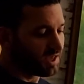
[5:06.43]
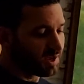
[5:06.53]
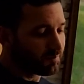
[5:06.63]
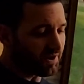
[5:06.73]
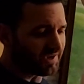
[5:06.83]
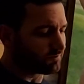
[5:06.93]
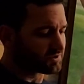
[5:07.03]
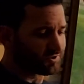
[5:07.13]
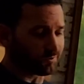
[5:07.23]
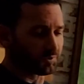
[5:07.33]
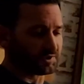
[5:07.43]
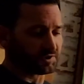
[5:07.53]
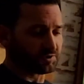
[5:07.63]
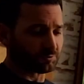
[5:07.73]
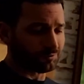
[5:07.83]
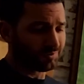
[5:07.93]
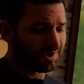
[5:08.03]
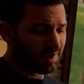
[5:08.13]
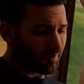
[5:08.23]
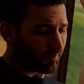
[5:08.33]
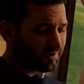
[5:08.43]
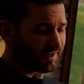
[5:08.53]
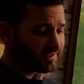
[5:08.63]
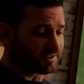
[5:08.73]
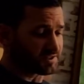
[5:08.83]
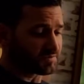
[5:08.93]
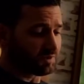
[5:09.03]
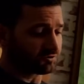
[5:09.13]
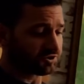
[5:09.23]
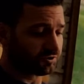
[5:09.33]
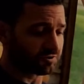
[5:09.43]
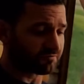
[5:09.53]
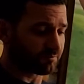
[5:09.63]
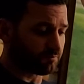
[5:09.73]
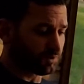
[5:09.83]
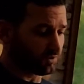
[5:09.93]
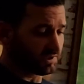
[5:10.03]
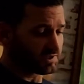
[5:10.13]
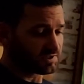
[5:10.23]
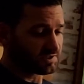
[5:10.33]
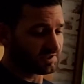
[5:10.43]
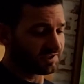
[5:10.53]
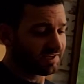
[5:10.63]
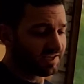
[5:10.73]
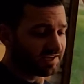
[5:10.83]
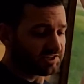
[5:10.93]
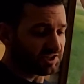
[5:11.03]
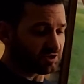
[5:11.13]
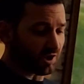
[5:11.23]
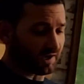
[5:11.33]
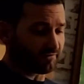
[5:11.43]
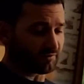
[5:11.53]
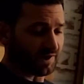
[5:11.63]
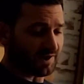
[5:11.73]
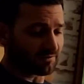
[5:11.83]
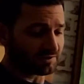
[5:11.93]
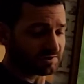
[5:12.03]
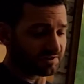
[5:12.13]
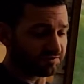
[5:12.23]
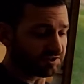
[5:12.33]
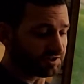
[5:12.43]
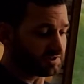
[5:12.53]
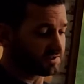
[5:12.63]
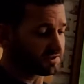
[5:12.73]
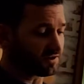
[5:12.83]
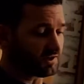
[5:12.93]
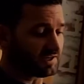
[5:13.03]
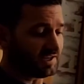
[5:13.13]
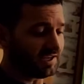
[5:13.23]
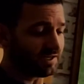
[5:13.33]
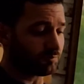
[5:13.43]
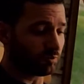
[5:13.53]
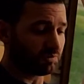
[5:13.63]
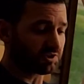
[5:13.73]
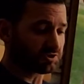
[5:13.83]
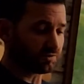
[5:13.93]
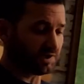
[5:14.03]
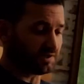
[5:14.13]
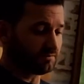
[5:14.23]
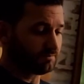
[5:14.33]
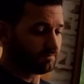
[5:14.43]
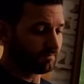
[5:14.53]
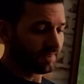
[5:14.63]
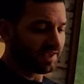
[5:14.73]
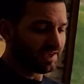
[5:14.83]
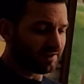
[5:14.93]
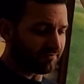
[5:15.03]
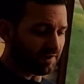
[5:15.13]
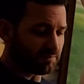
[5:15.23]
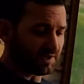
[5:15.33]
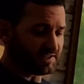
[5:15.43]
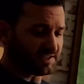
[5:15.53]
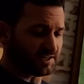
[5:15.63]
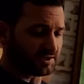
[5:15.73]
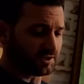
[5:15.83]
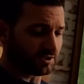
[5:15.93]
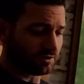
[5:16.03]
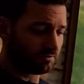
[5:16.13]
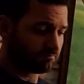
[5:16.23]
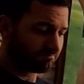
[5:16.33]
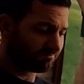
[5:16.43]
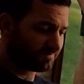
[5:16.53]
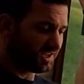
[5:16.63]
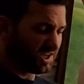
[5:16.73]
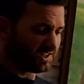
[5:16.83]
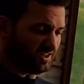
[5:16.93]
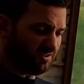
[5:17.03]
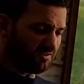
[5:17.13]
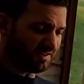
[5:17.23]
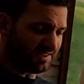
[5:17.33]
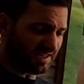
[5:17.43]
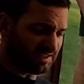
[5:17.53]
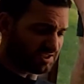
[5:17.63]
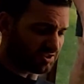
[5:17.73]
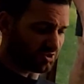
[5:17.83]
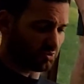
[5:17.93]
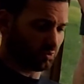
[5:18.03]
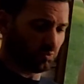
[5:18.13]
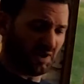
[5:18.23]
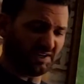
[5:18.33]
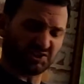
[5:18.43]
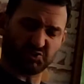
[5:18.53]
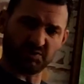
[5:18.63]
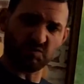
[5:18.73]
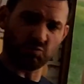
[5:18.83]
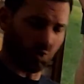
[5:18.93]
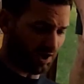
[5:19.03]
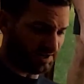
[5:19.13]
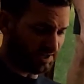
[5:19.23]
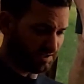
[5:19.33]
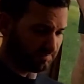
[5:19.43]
Peggy was not really cruel, but protected small children from bullies, and she cried for hours if she had saw an animal mistreated. If anybody said to her, "Don't you think that is a cruel way to treat Wanda?"